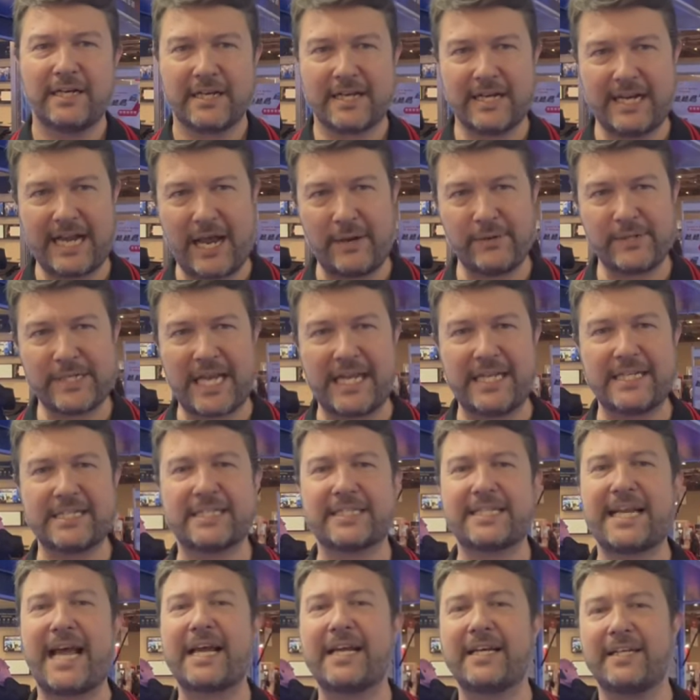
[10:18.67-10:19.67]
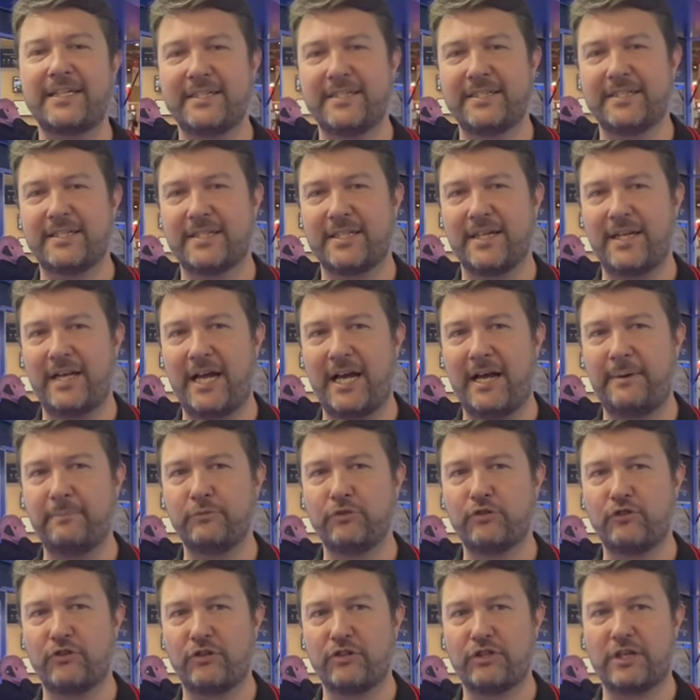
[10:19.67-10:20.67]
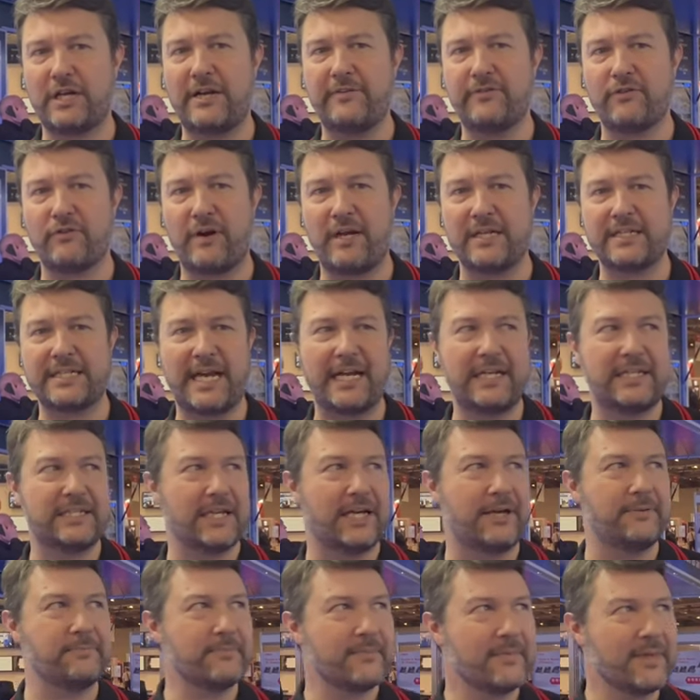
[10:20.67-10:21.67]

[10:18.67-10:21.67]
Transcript: can now take seconds to retrieve the right data.